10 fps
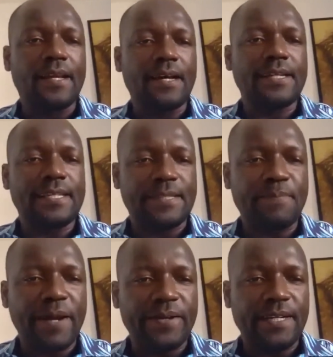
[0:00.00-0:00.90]
Ghana is
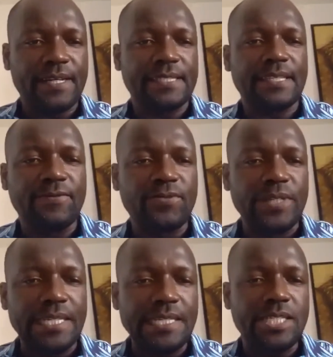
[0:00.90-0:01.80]
paradise if
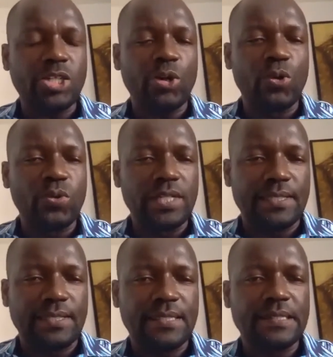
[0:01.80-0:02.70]
we each own
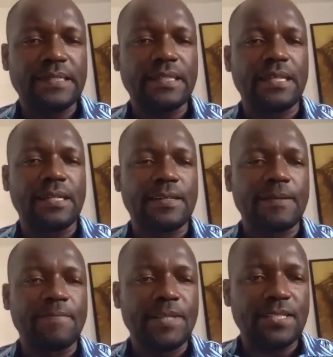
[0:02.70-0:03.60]
it and
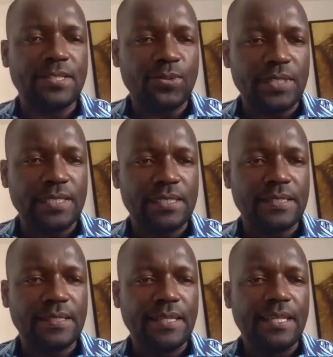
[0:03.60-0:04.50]
commit to it,
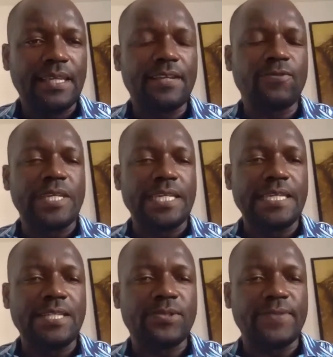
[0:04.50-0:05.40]
if we
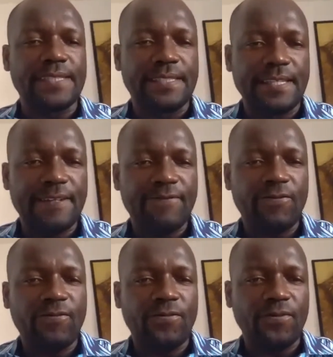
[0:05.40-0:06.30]
each reserve
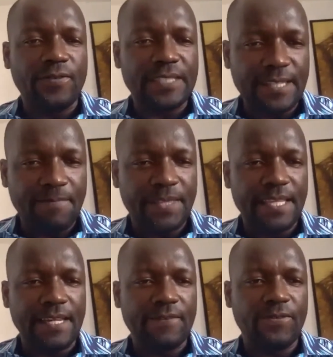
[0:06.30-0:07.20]

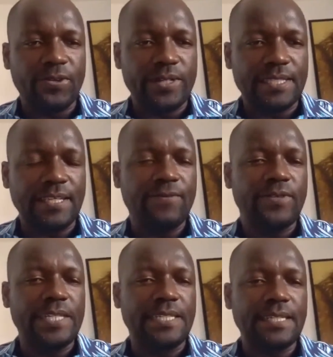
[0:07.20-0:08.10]
something for it, if
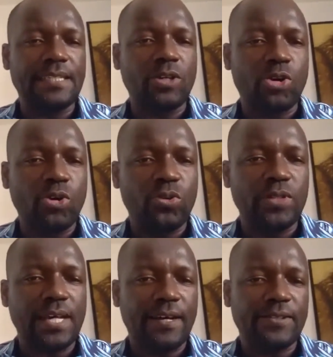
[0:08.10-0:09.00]
we dig the
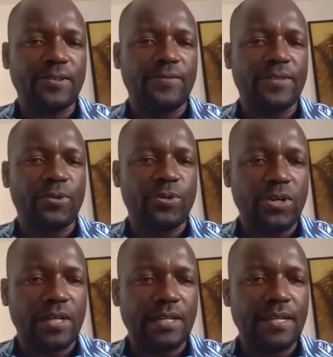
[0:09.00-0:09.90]
gold out of the
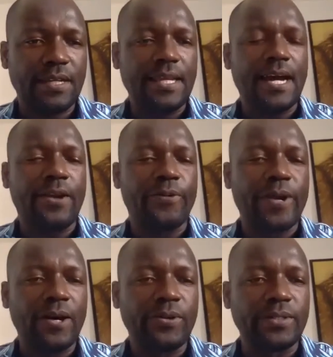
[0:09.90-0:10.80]
rock
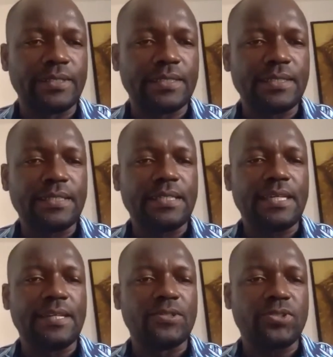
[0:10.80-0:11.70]
around
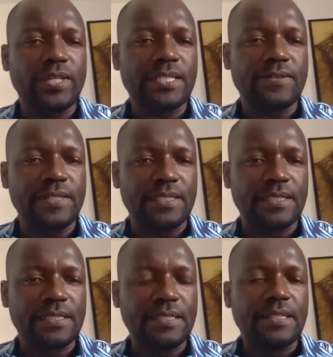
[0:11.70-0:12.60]
and treasure it
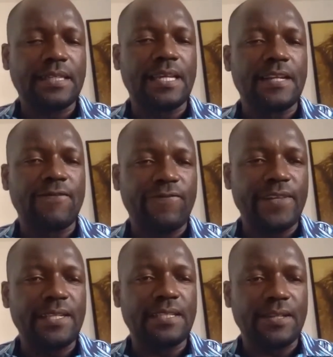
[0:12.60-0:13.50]
and
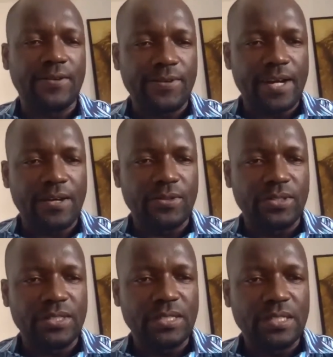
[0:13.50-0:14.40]
feed the
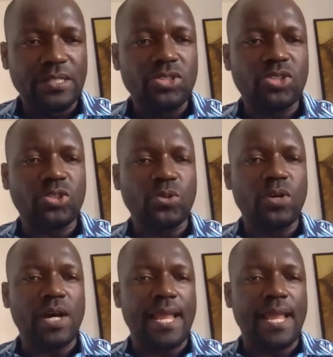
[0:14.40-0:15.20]
ground so